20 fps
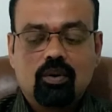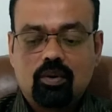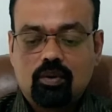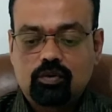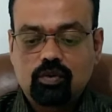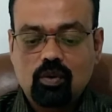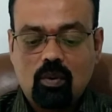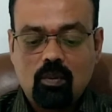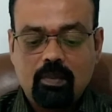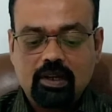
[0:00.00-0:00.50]

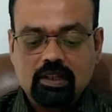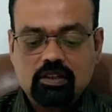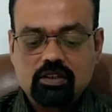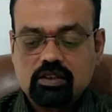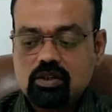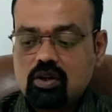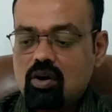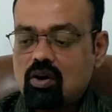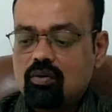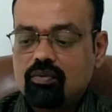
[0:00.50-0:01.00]
so much
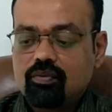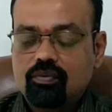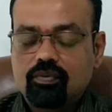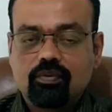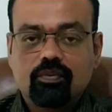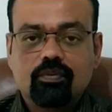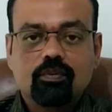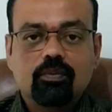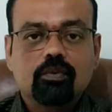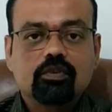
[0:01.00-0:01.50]
of
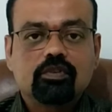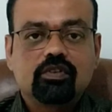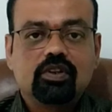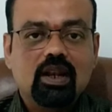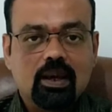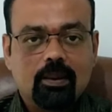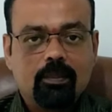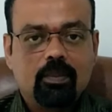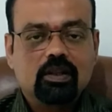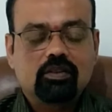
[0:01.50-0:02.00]

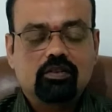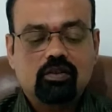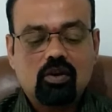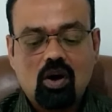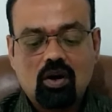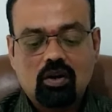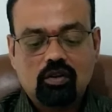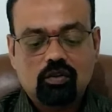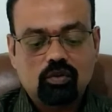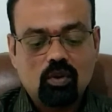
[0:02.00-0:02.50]
syllabus
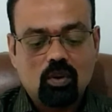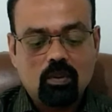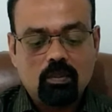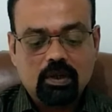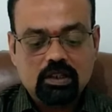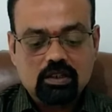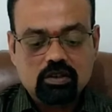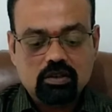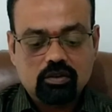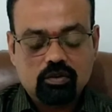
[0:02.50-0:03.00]
or
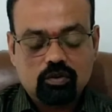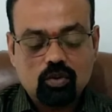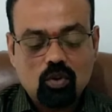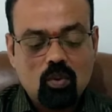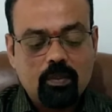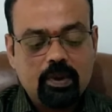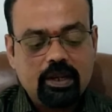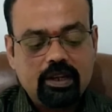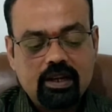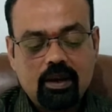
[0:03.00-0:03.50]
so
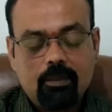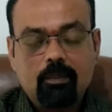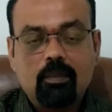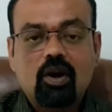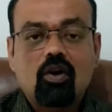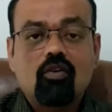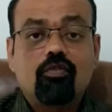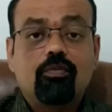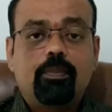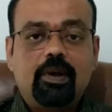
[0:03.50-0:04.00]
many number
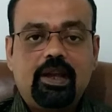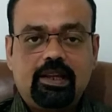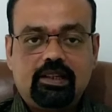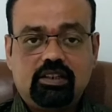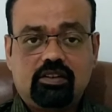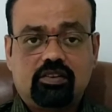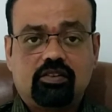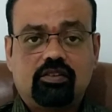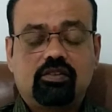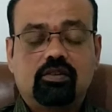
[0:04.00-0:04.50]
of
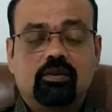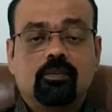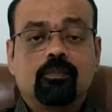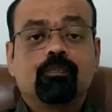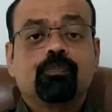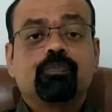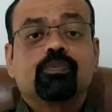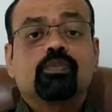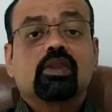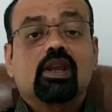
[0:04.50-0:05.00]
pages.
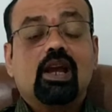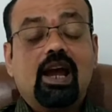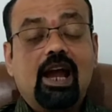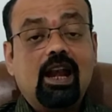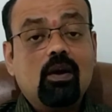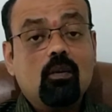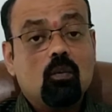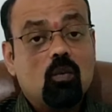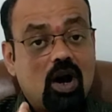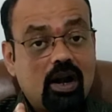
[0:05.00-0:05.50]

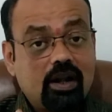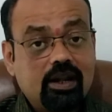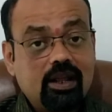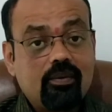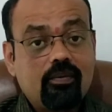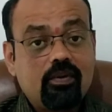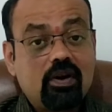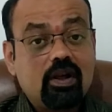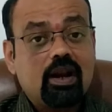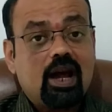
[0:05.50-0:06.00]
And
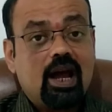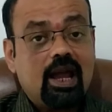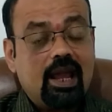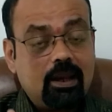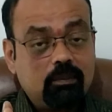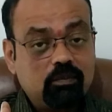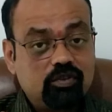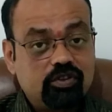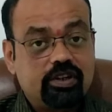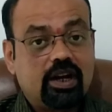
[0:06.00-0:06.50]
whatever I
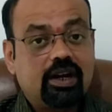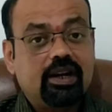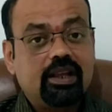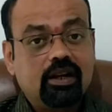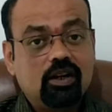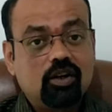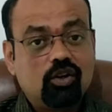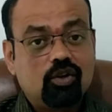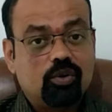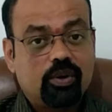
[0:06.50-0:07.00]
am
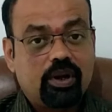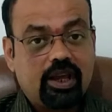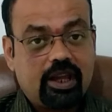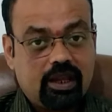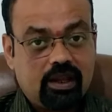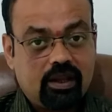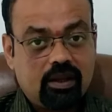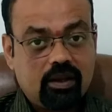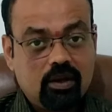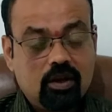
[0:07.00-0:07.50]
studying
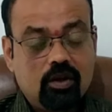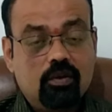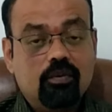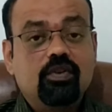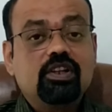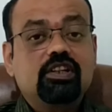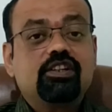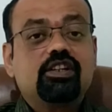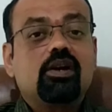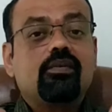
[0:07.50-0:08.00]
today,
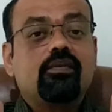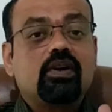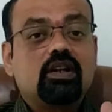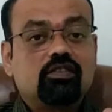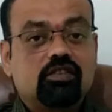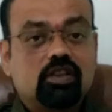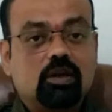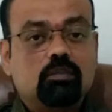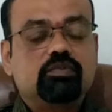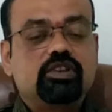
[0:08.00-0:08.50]
whichever
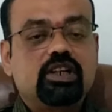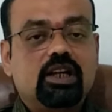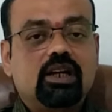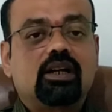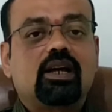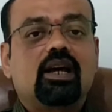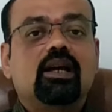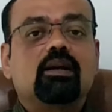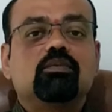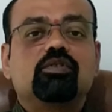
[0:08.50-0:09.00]
subject
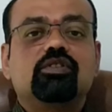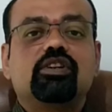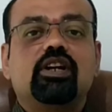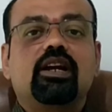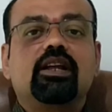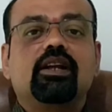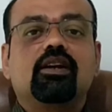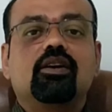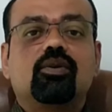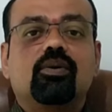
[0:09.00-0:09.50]
I am
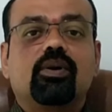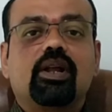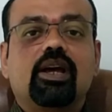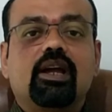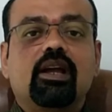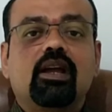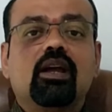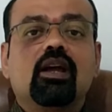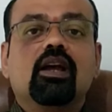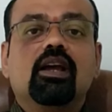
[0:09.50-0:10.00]
studying
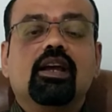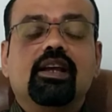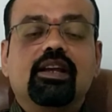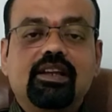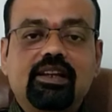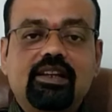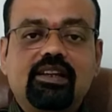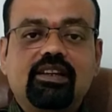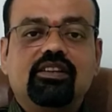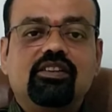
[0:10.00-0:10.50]
today,
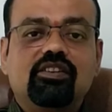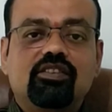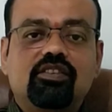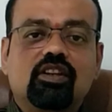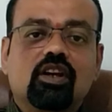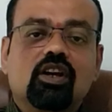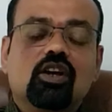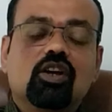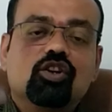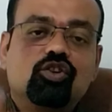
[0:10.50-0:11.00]
is
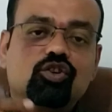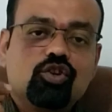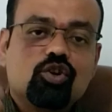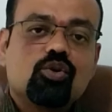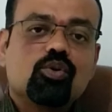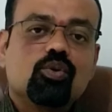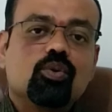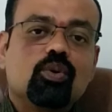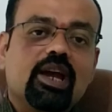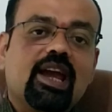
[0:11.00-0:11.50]

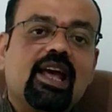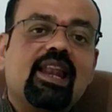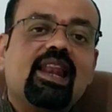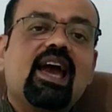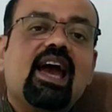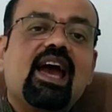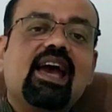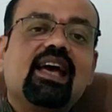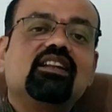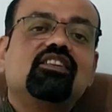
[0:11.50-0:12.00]
to
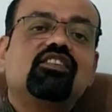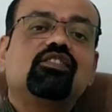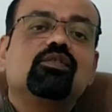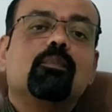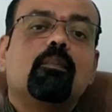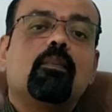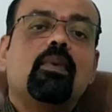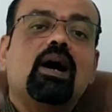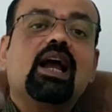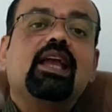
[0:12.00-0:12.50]
enhance
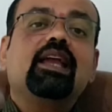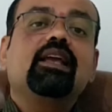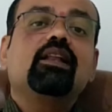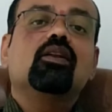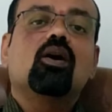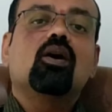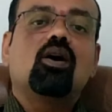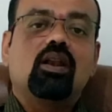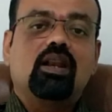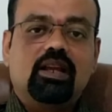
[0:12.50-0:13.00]
my
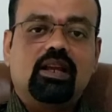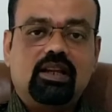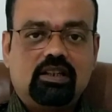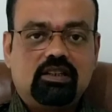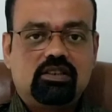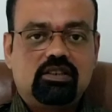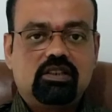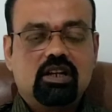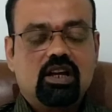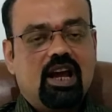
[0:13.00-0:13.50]

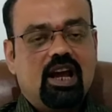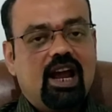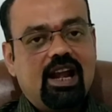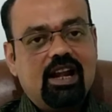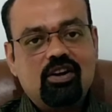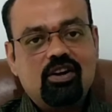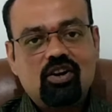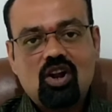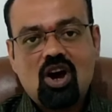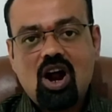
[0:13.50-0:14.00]
knowledge
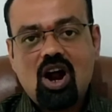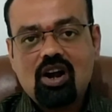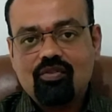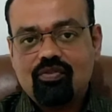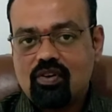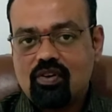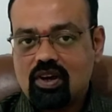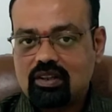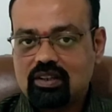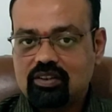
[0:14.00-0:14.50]
and not
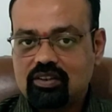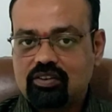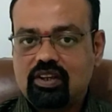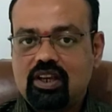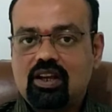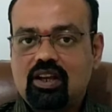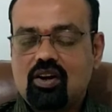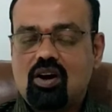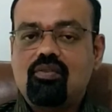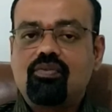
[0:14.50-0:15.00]
for the
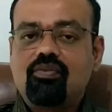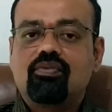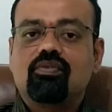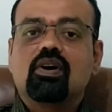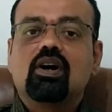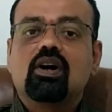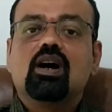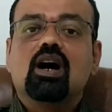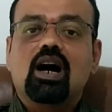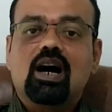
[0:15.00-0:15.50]
sake of
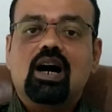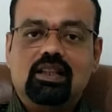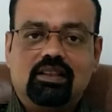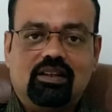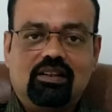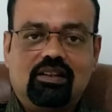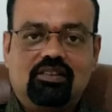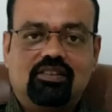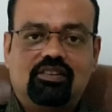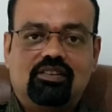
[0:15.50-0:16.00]

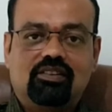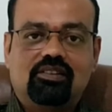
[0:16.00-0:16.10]
others.